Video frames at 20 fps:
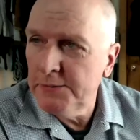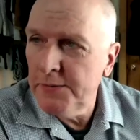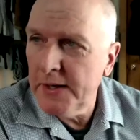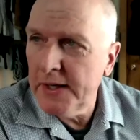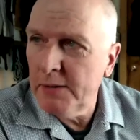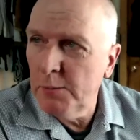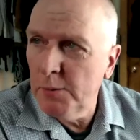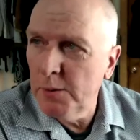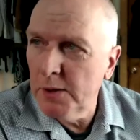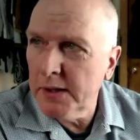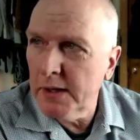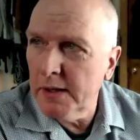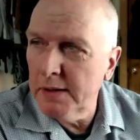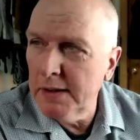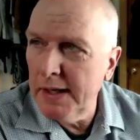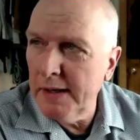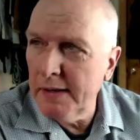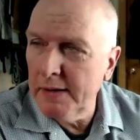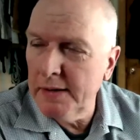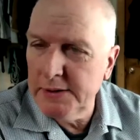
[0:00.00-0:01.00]
funny, work out
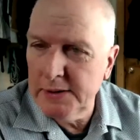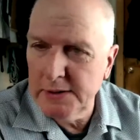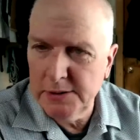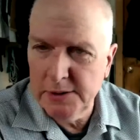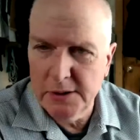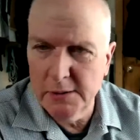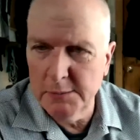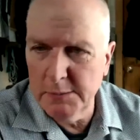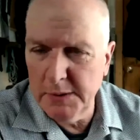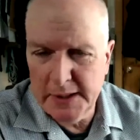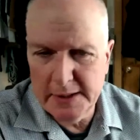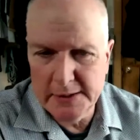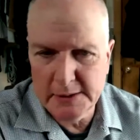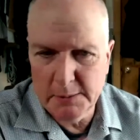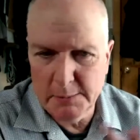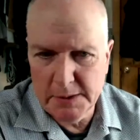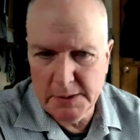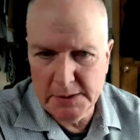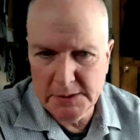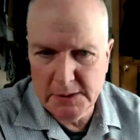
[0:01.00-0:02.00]
loud is a term that has a
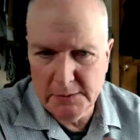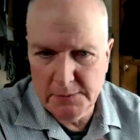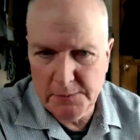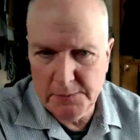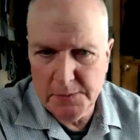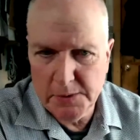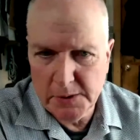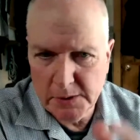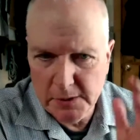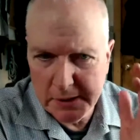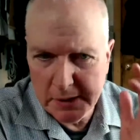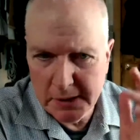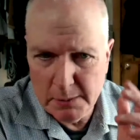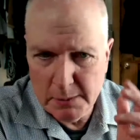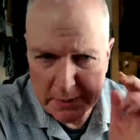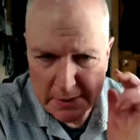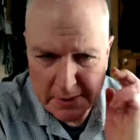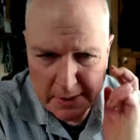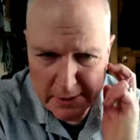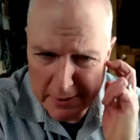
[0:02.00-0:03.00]
bunch of, you can look it
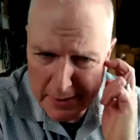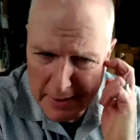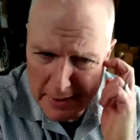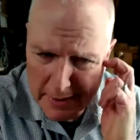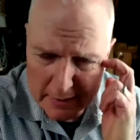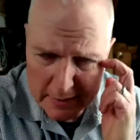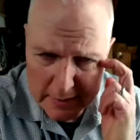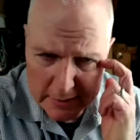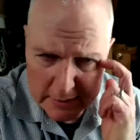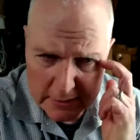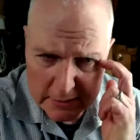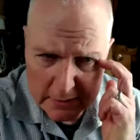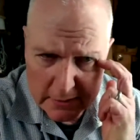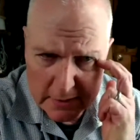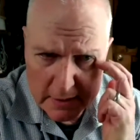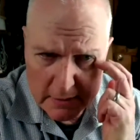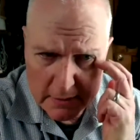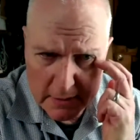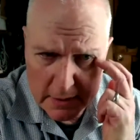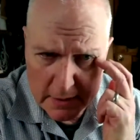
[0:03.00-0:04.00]
up on the internet and it's
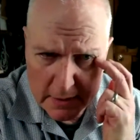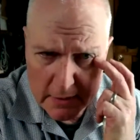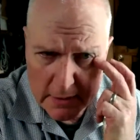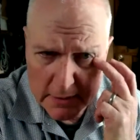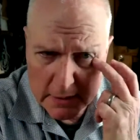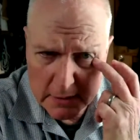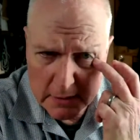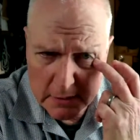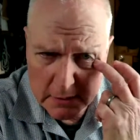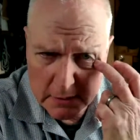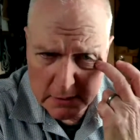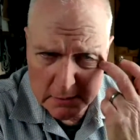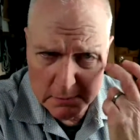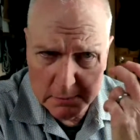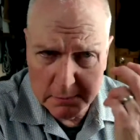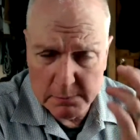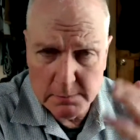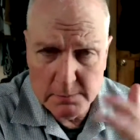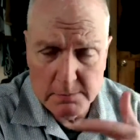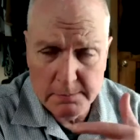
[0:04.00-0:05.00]
out there. There's a whole
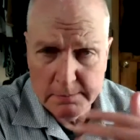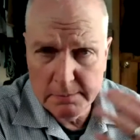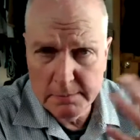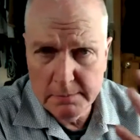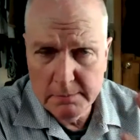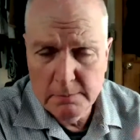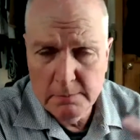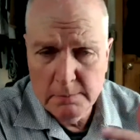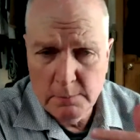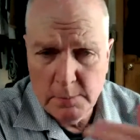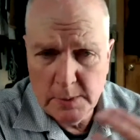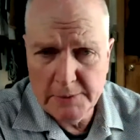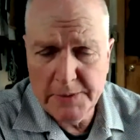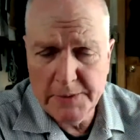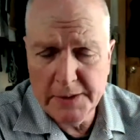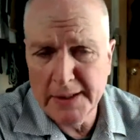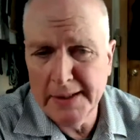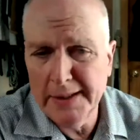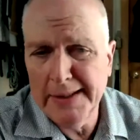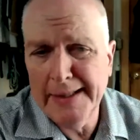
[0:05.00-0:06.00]
thing.